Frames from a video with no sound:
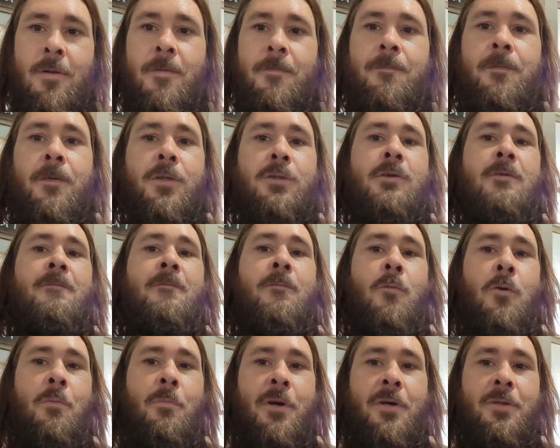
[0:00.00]
First and
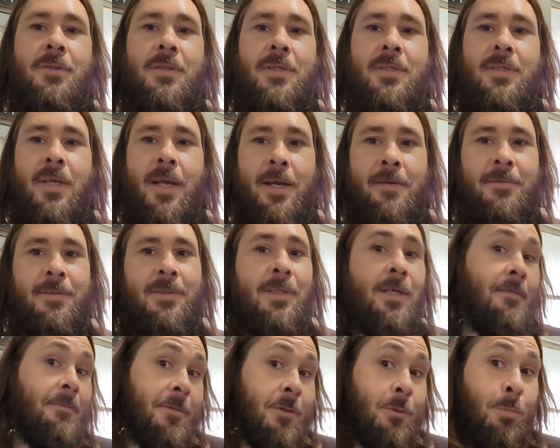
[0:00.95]
foremost, it's kind of a
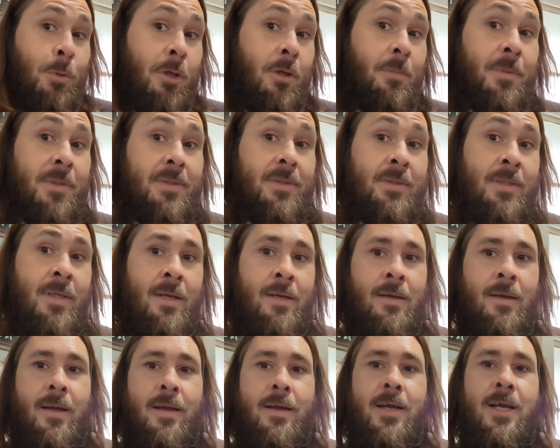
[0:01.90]
selfish purpose.
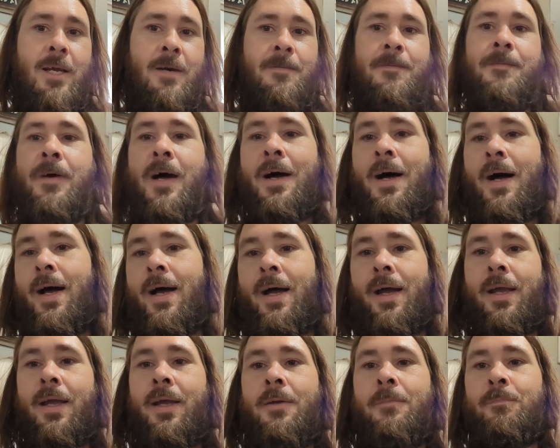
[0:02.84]
If
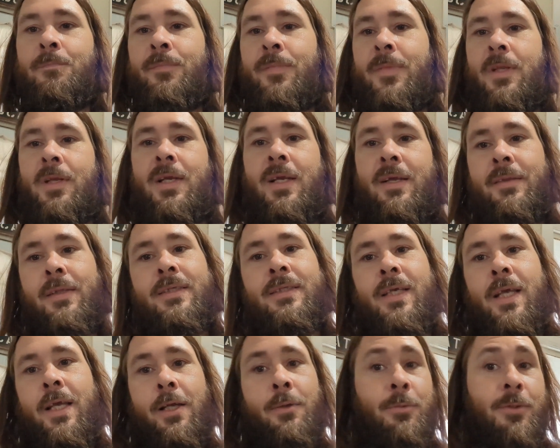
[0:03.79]
I get these
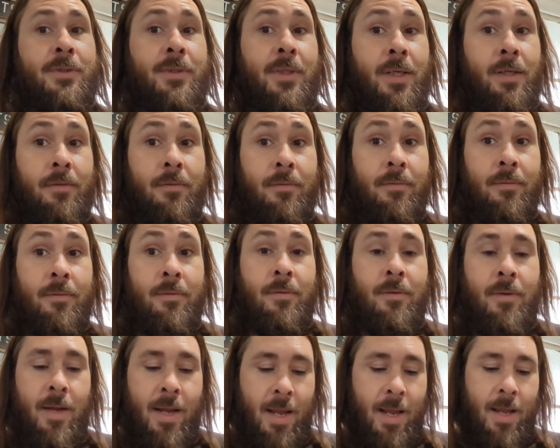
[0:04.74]
animals in
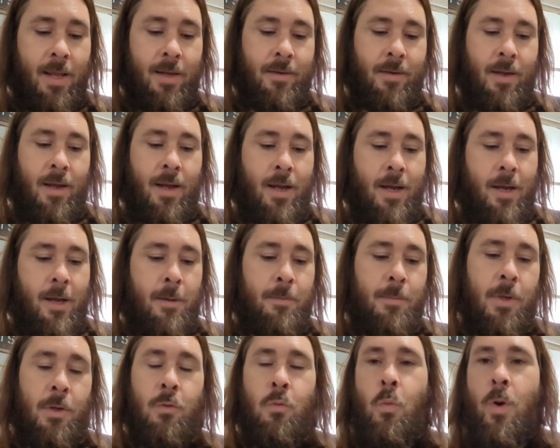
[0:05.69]
and
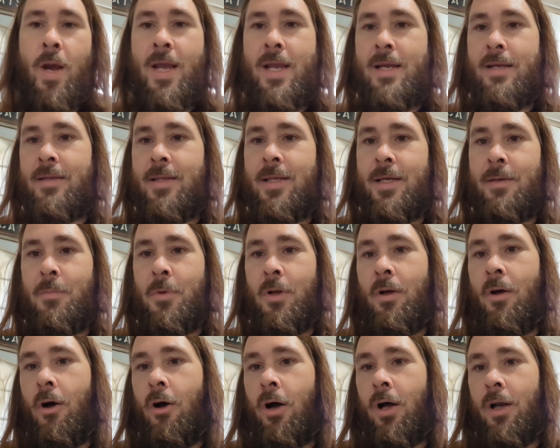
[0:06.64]
I'm weighing
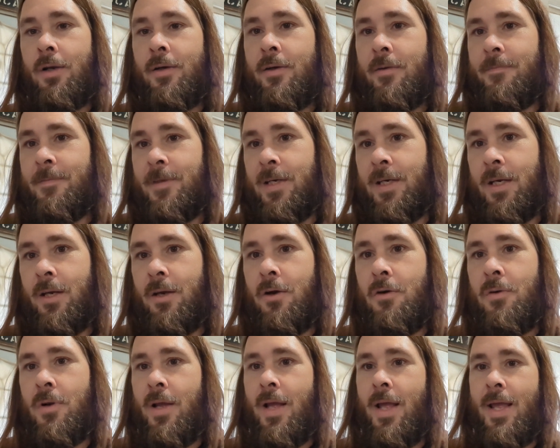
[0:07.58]
them on a
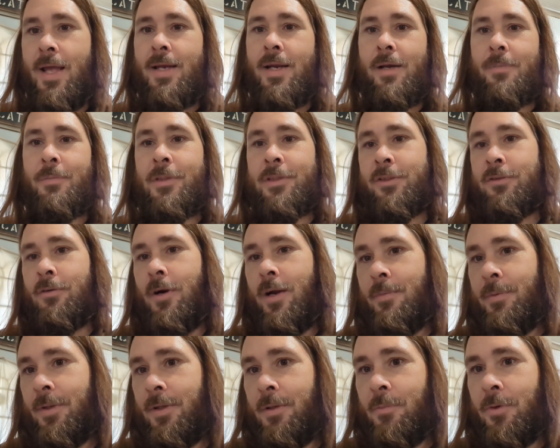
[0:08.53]
video and I'm
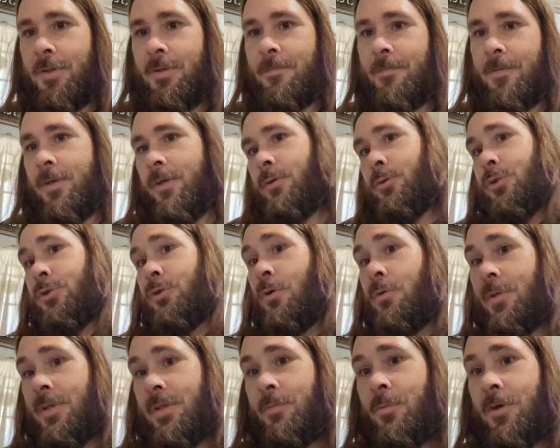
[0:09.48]
describing them on the video,
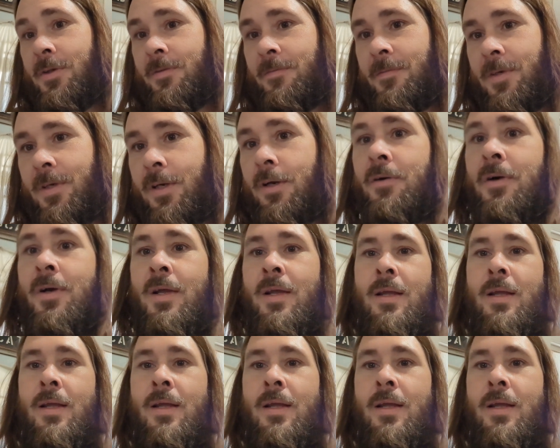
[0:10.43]
showing them on the video,